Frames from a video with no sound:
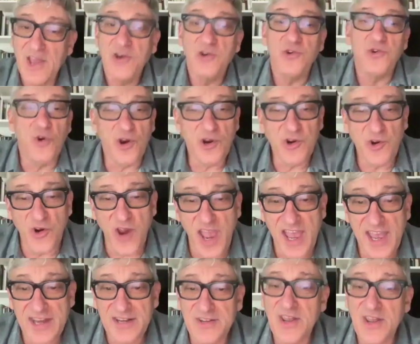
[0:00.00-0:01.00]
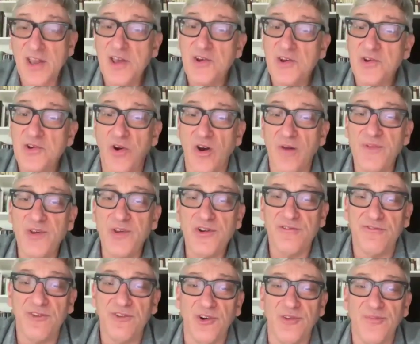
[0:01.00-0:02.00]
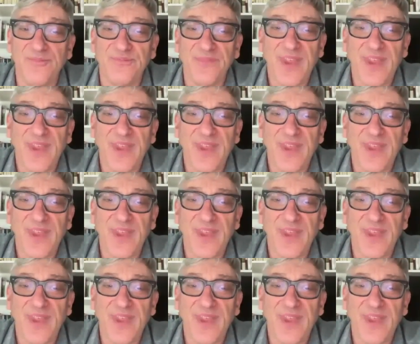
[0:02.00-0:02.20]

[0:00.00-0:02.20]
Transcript: nor grand, nor beautiful.